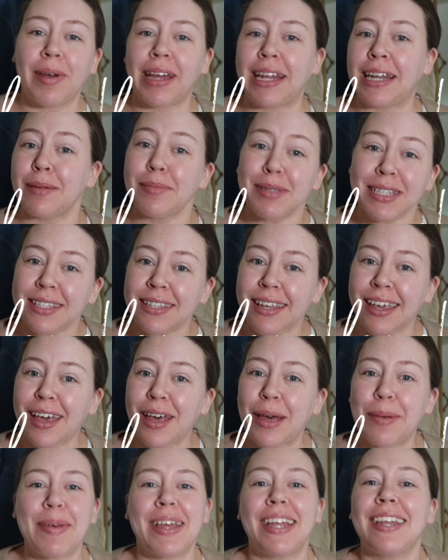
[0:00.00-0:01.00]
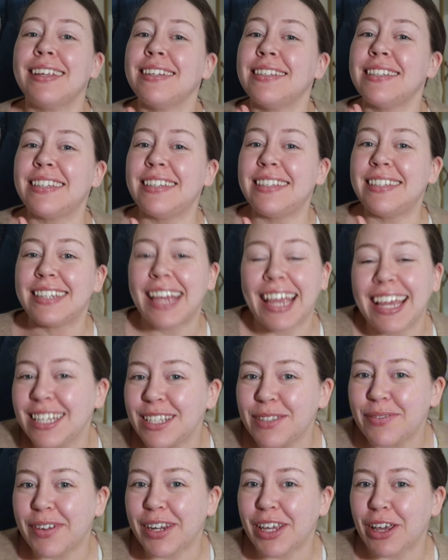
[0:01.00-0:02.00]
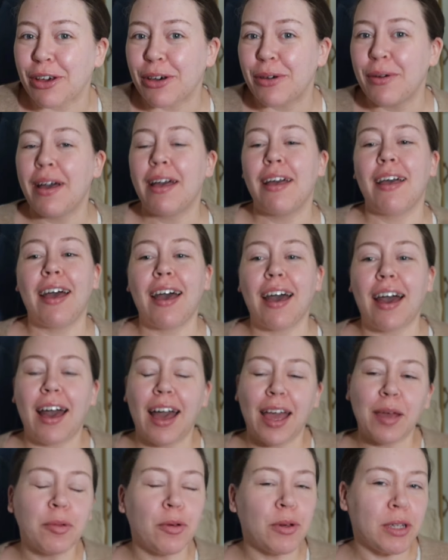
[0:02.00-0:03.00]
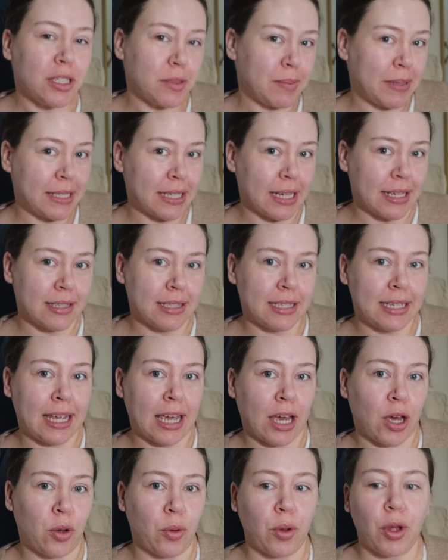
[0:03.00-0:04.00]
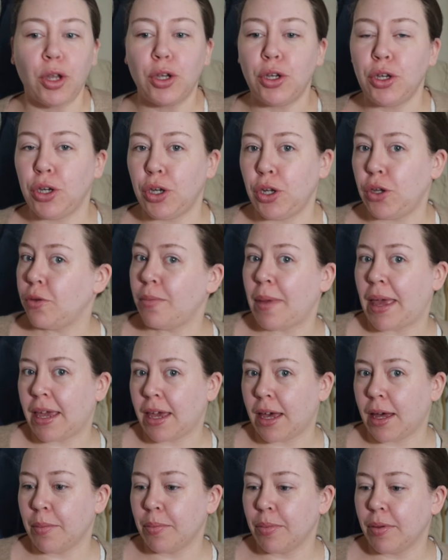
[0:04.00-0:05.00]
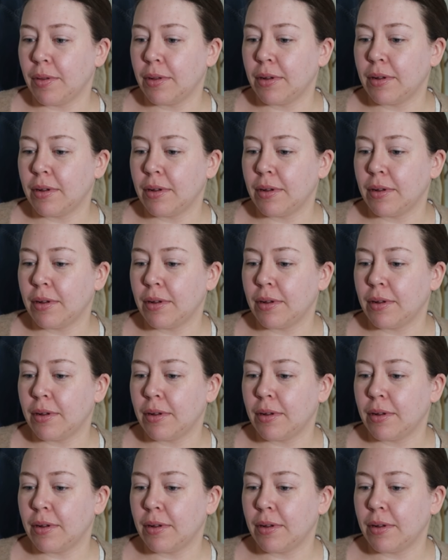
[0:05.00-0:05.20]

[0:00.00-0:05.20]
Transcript: My name is Sam, and in today's video, I'm going to be testing out new makeup.